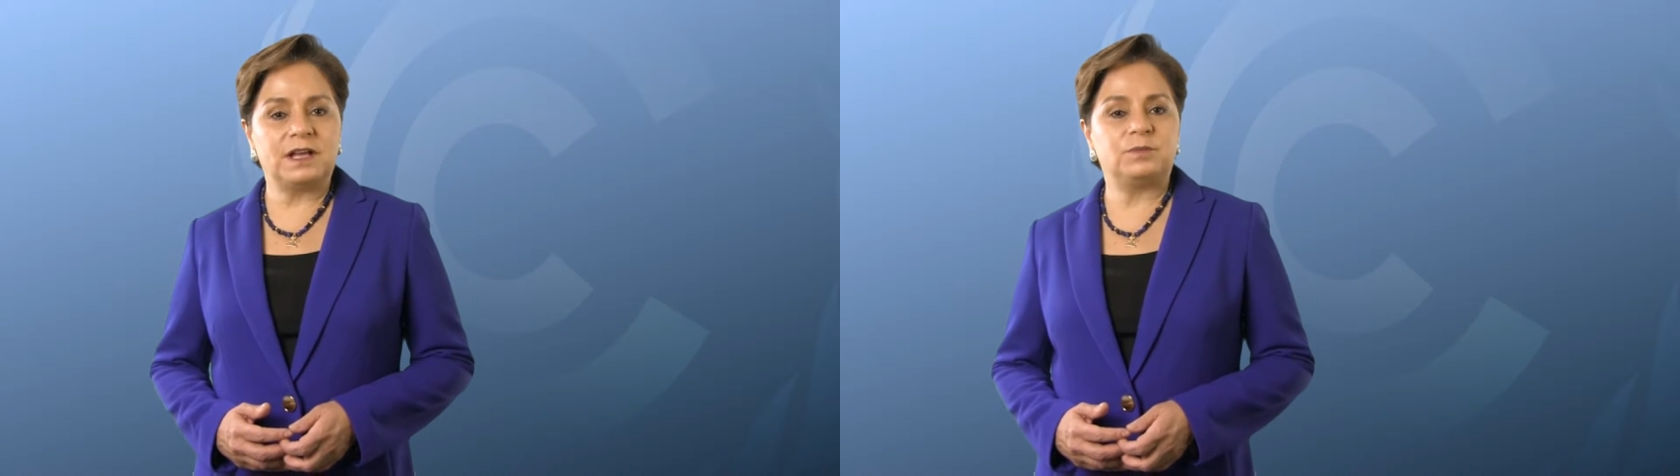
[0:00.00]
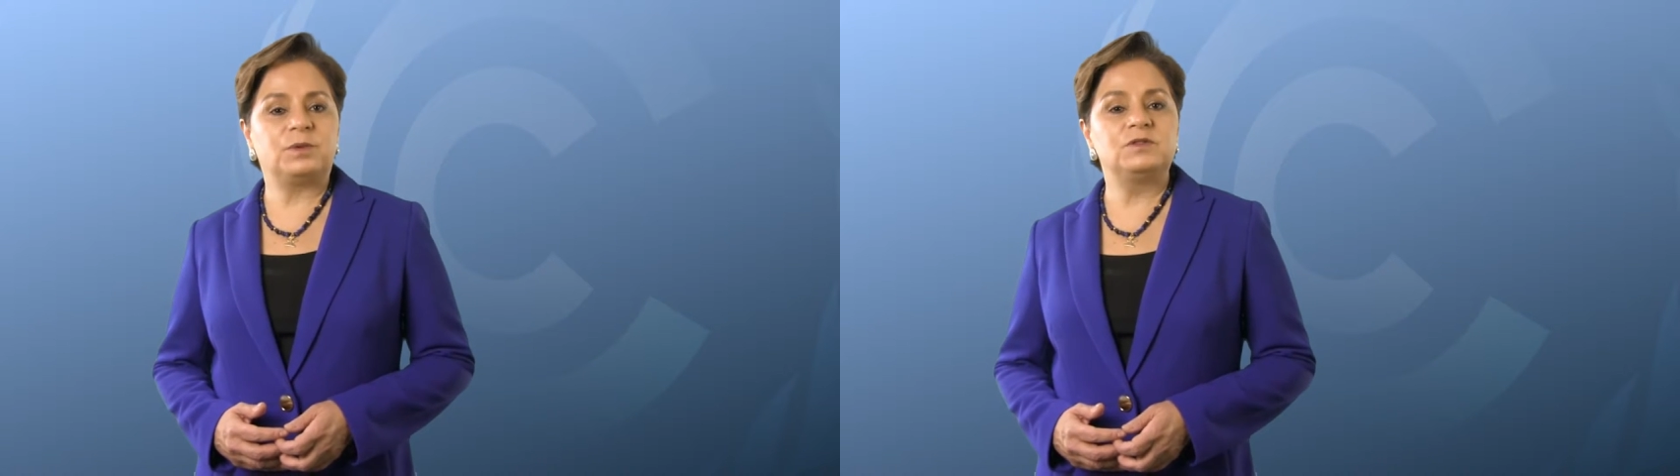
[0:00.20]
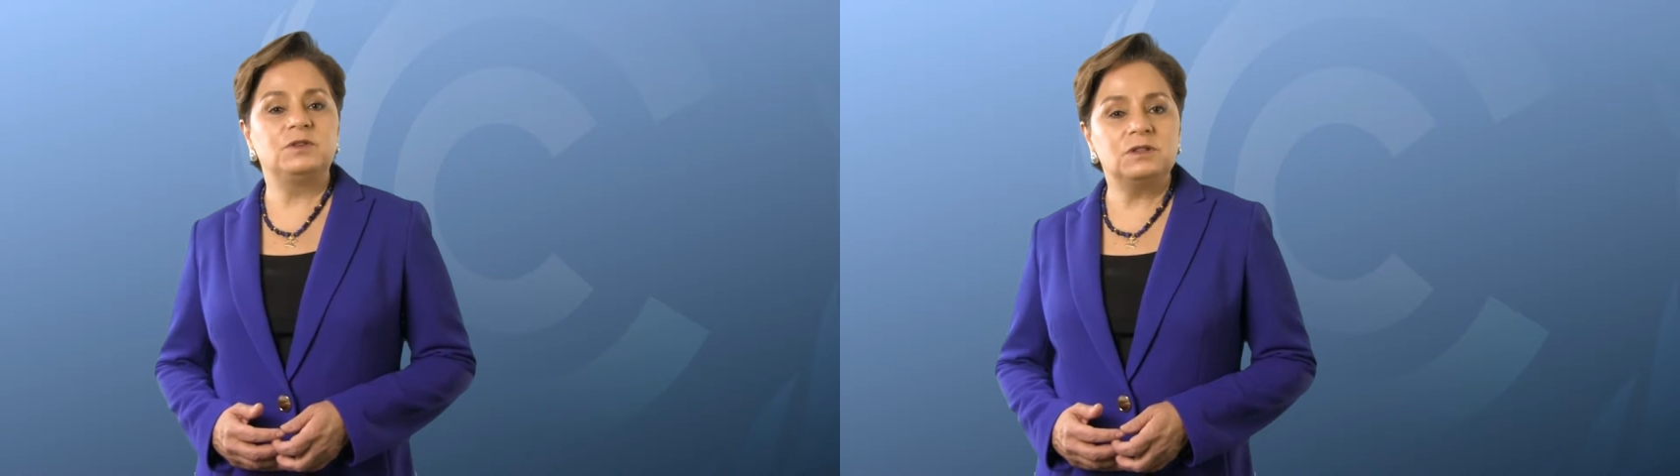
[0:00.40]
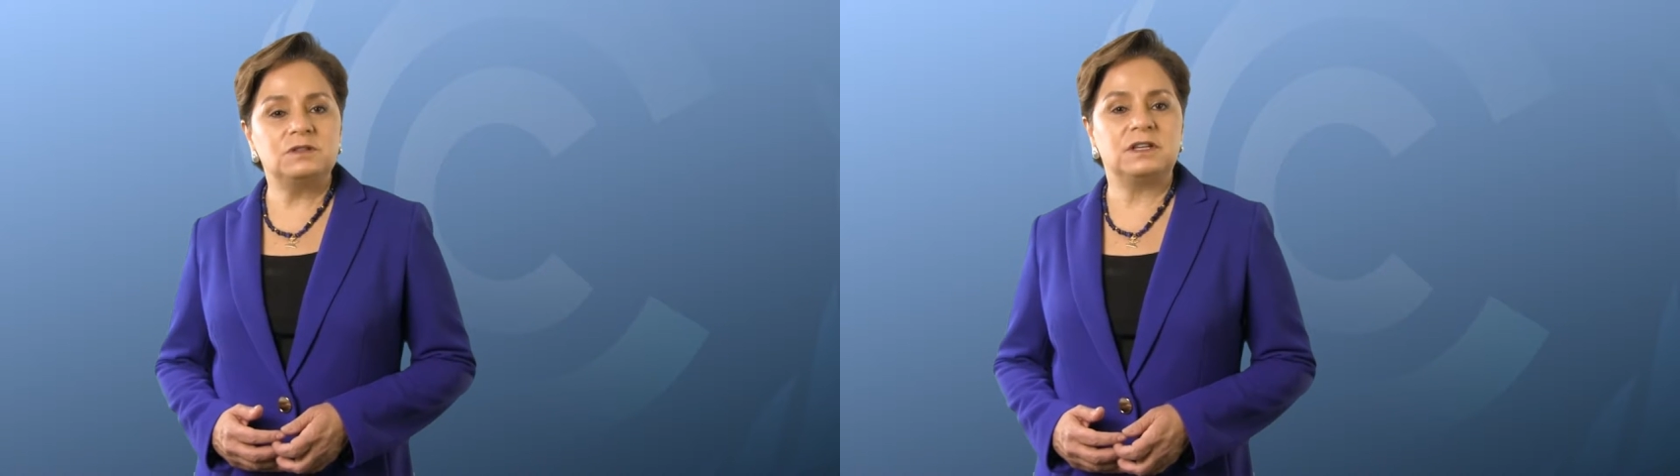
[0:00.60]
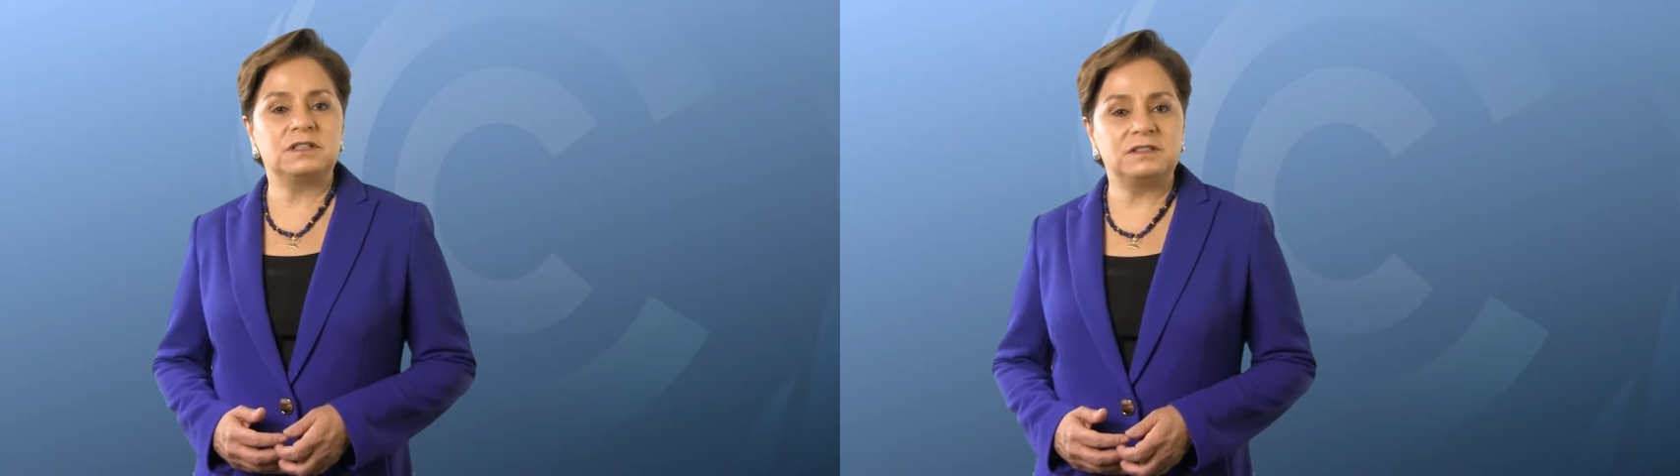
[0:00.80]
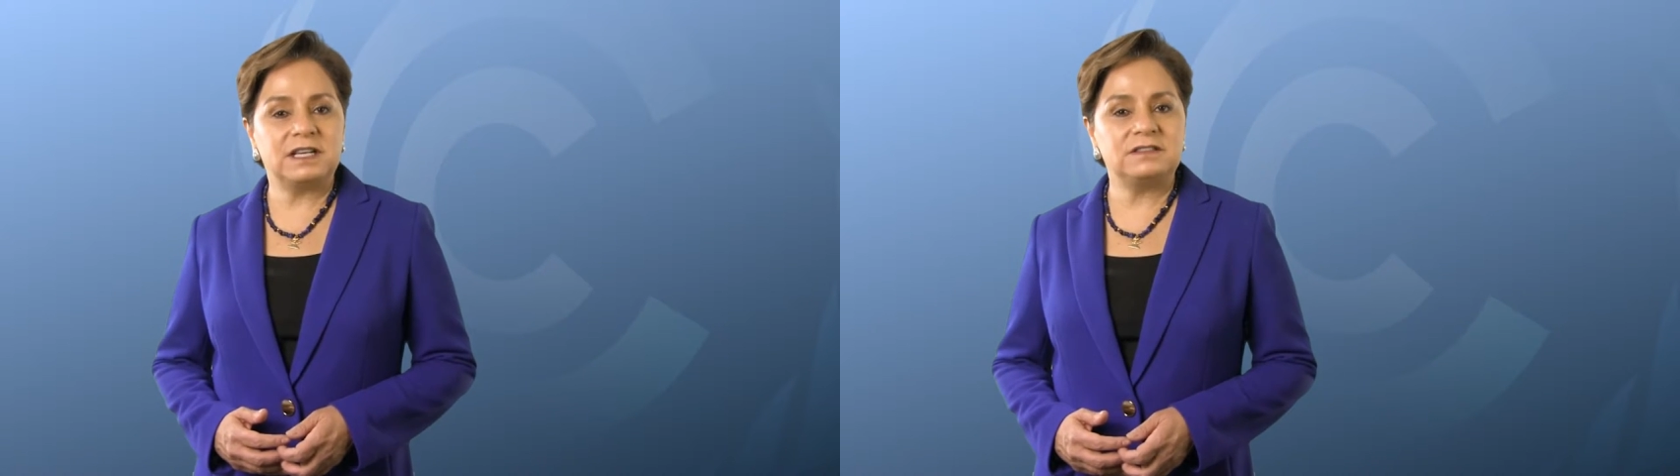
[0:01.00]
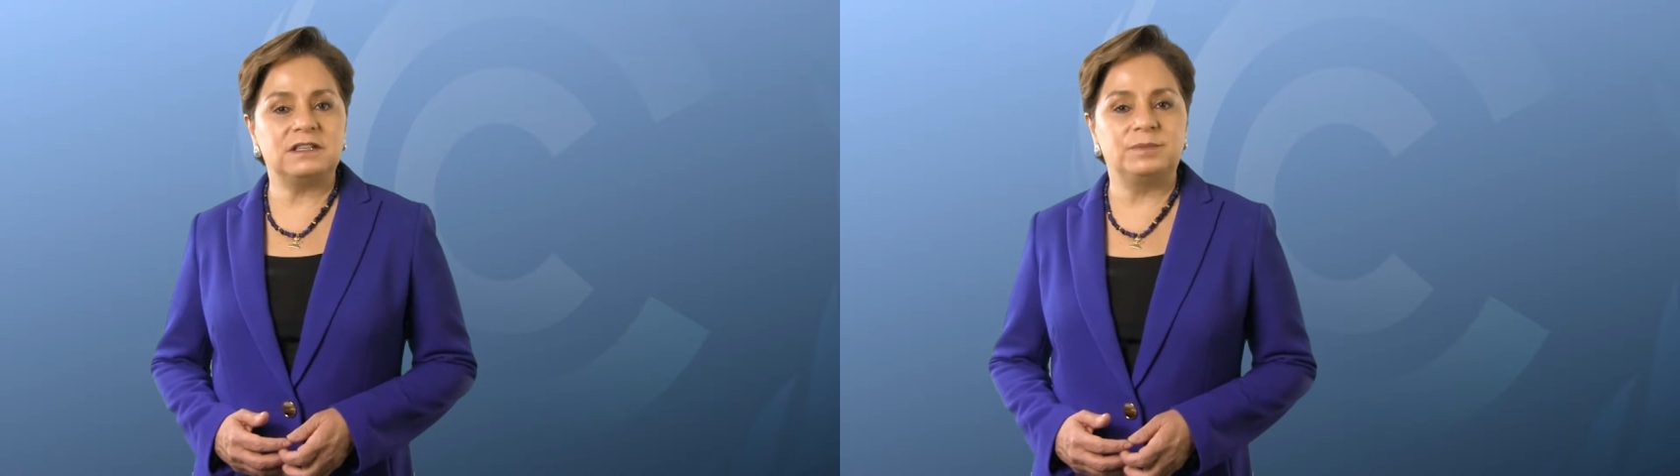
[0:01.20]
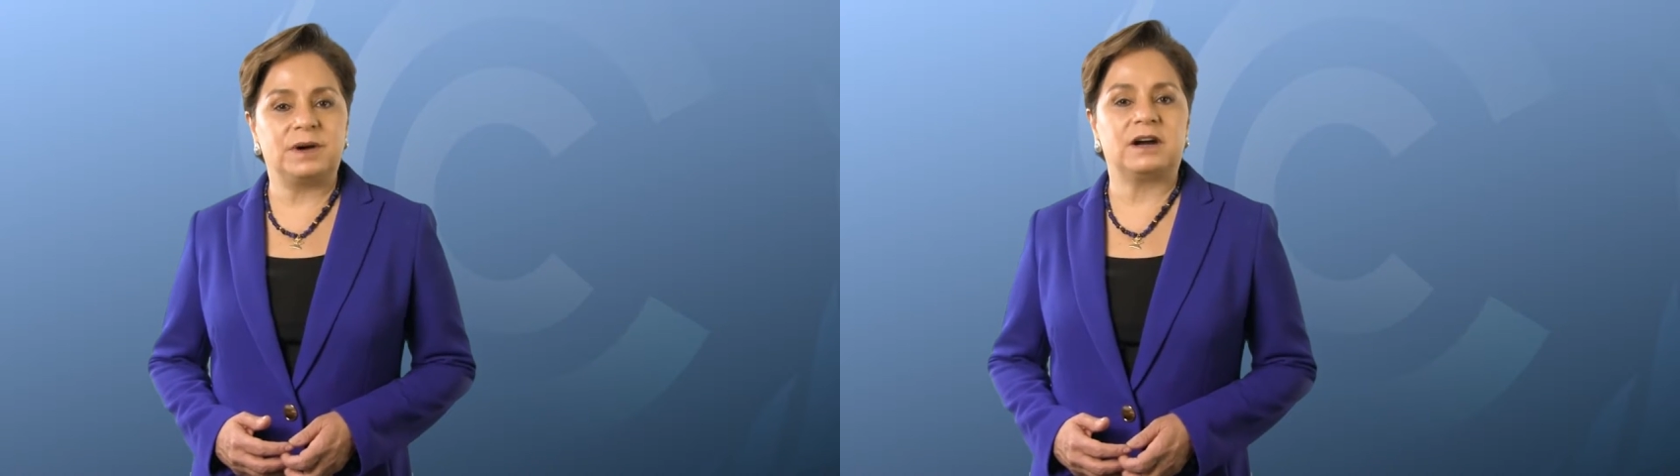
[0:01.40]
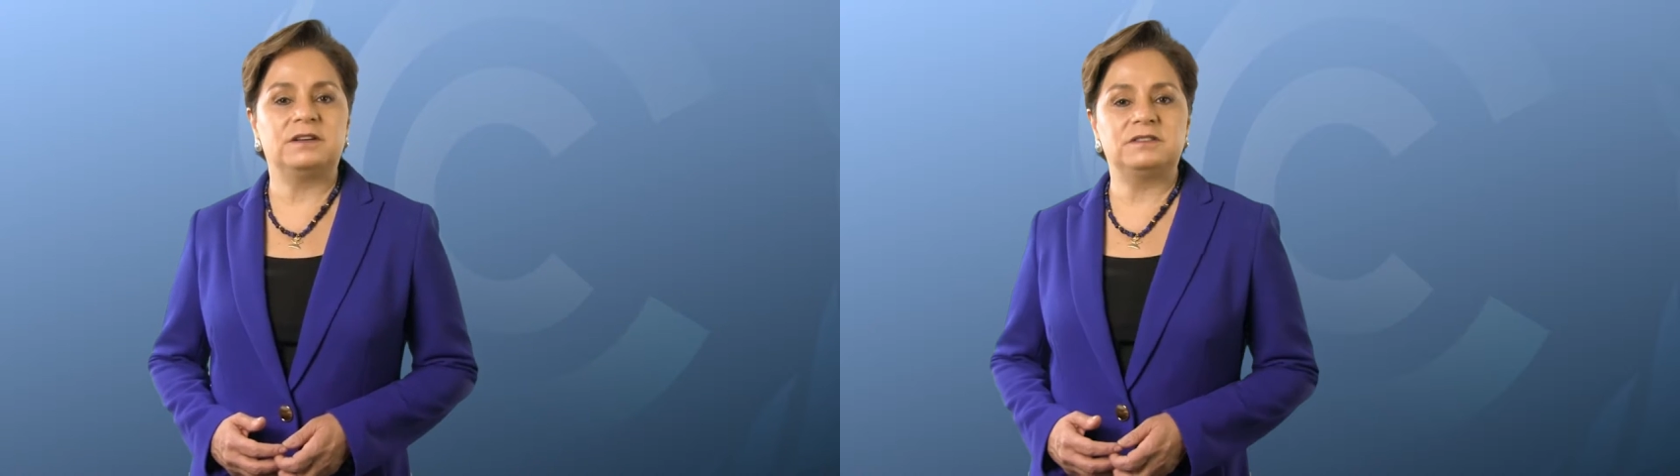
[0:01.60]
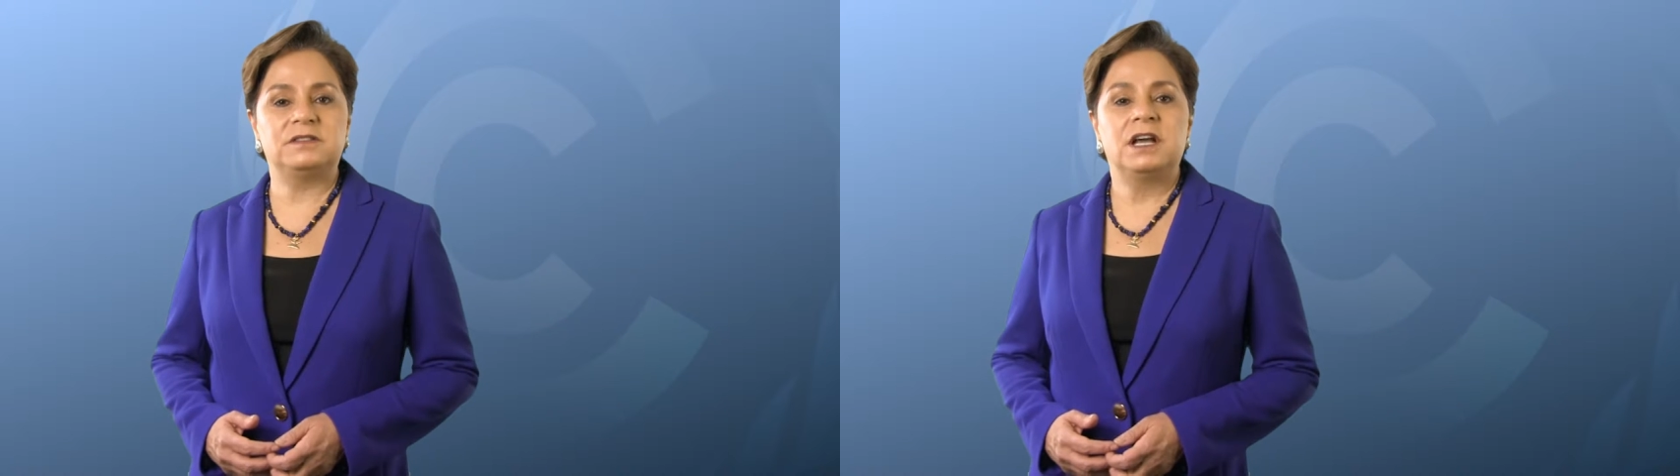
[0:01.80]
that produced success in
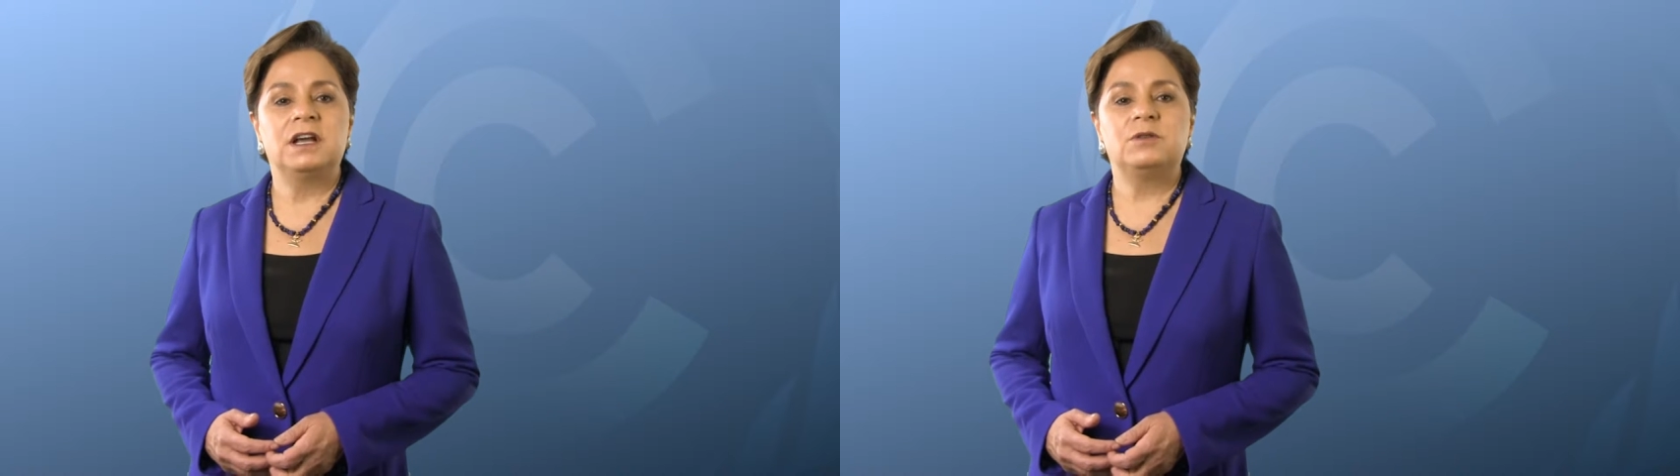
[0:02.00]
Paris